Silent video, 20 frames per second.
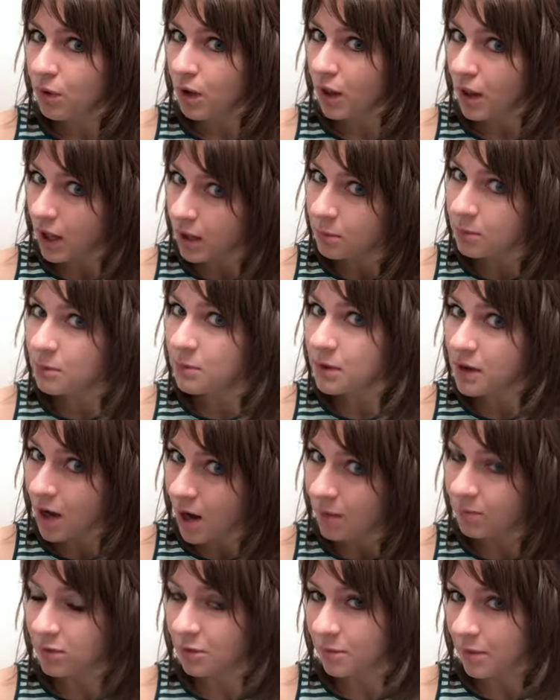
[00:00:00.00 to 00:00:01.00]
A lot of people
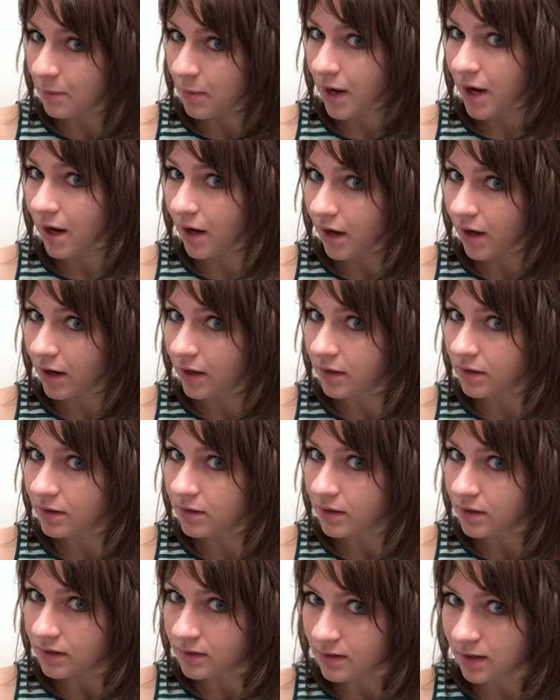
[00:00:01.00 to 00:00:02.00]
compliment my hair
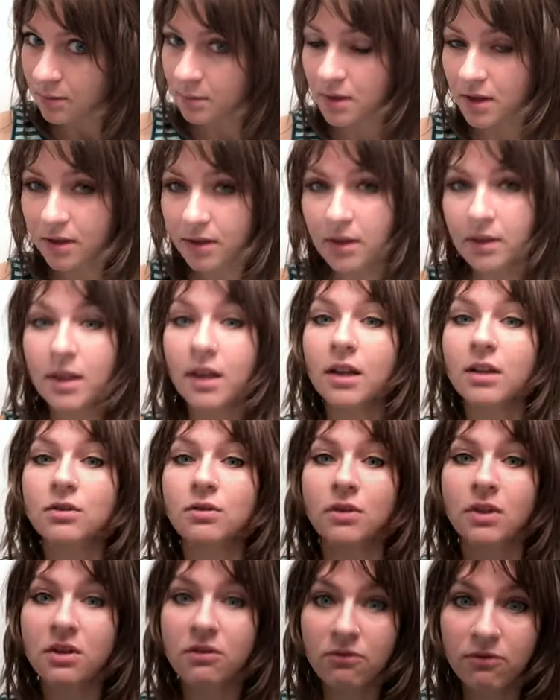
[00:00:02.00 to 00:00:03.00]
and tell me that they think it's
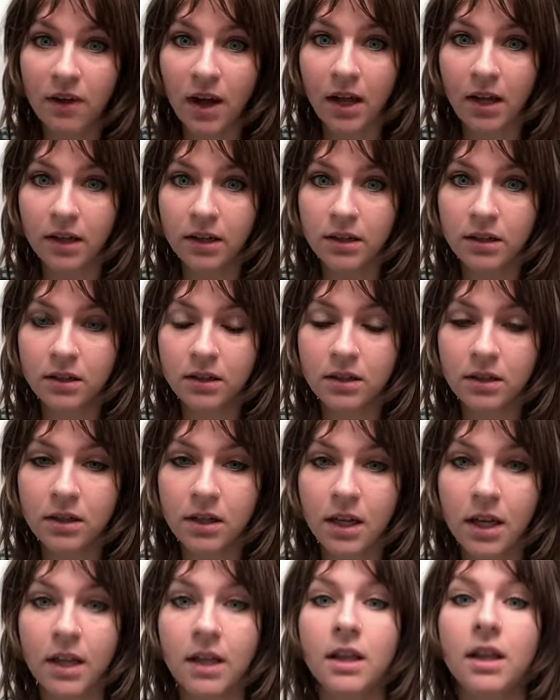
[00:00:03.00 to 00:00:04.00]
really fun
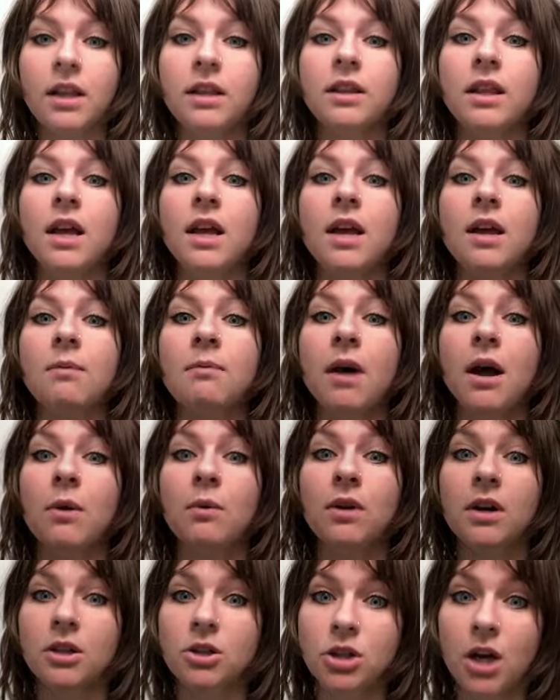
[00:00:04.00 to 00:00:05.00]
and that they might
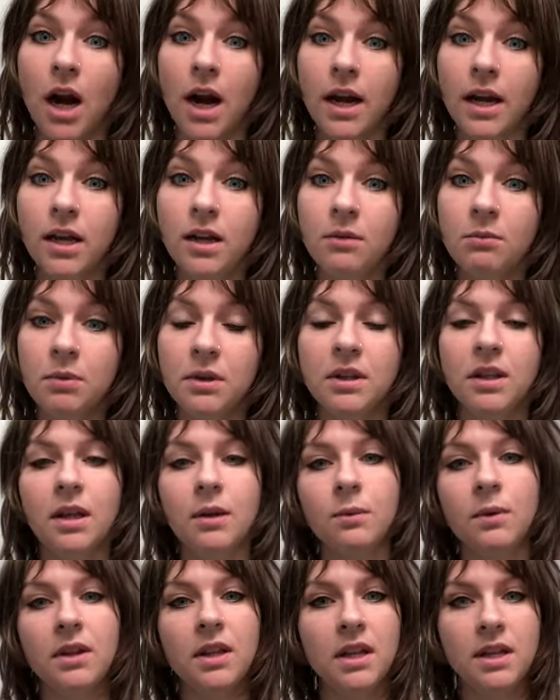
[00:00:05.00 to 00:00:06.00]
want to try it, but then
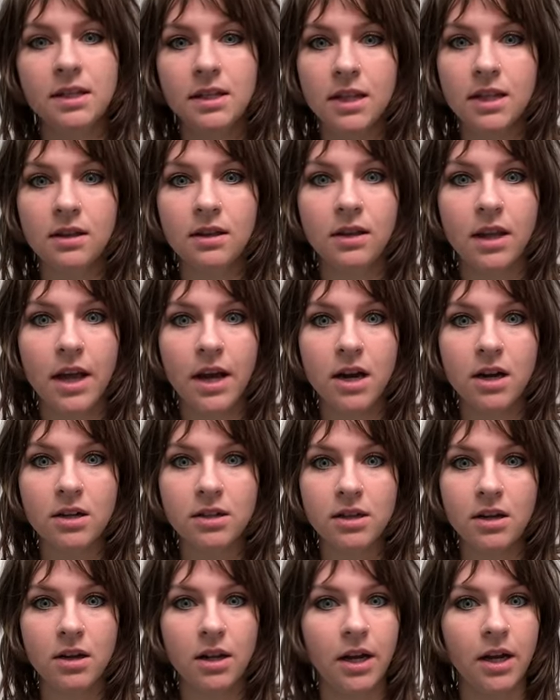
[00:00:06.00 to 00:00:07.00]
when they see the layers,
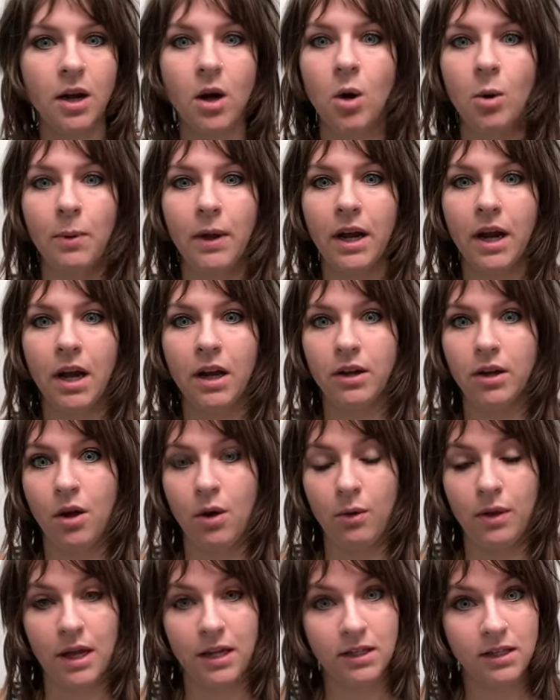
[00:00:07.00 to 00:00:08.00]
they're like, oh my god,
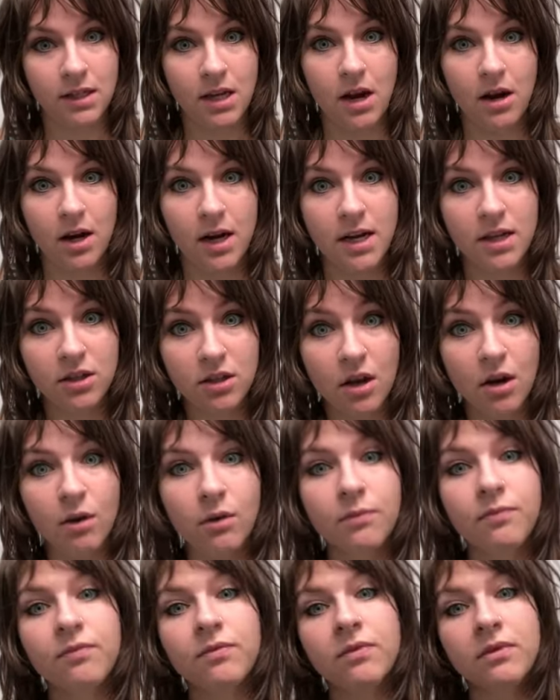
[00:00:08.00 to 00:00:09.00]
no, that's scary. So
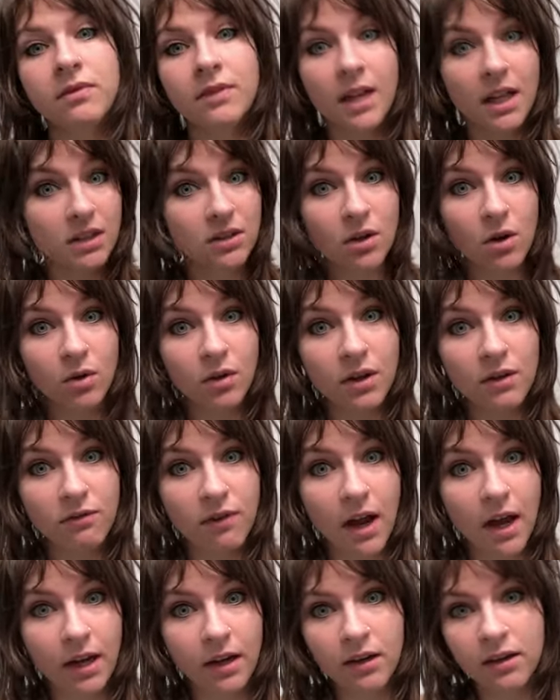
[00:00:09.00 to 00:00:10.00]
that's totally
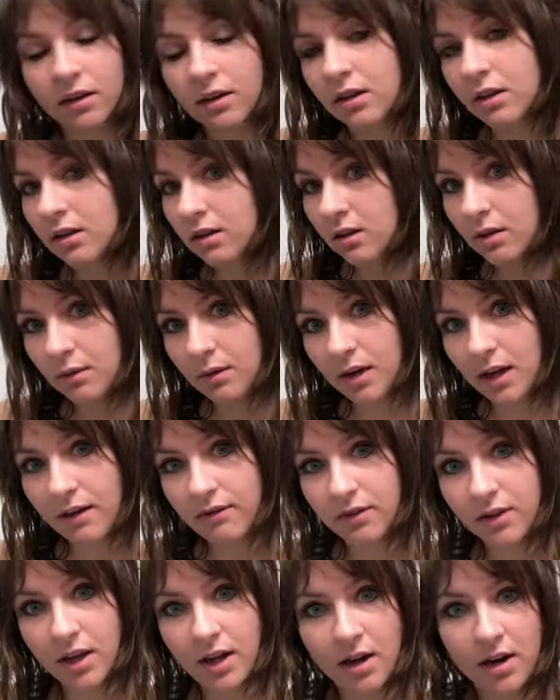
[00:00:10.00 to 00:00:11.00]
fine. You don't want to
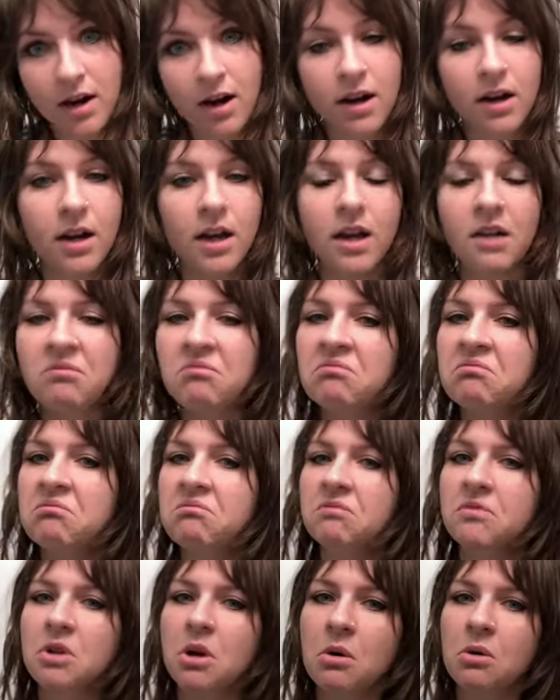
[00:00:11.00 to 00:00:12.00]
have a layered haircut,
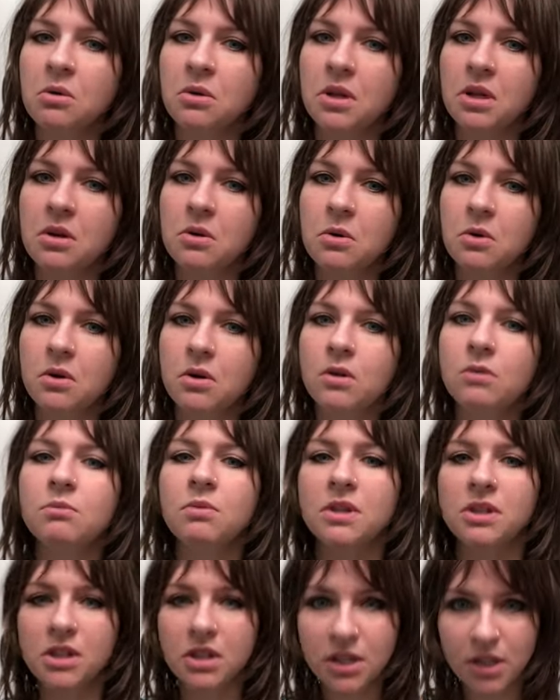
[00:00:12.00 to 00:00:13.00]
totally cool,
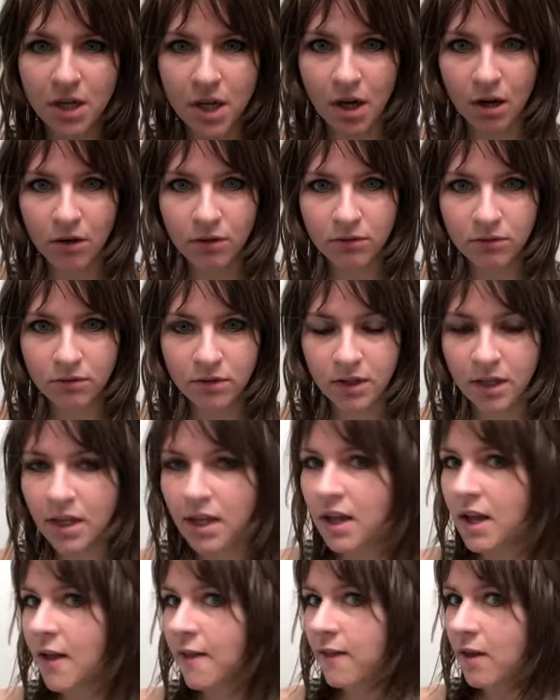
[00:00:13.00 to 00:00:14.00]
but just know
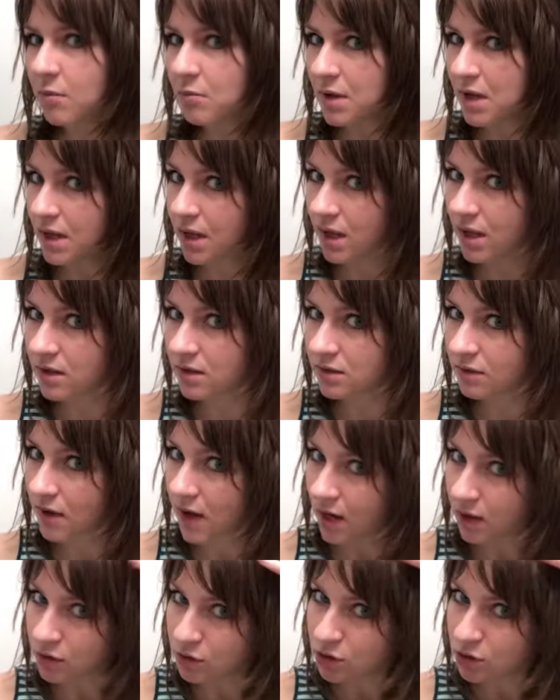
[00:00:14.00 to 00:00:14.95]
that because of how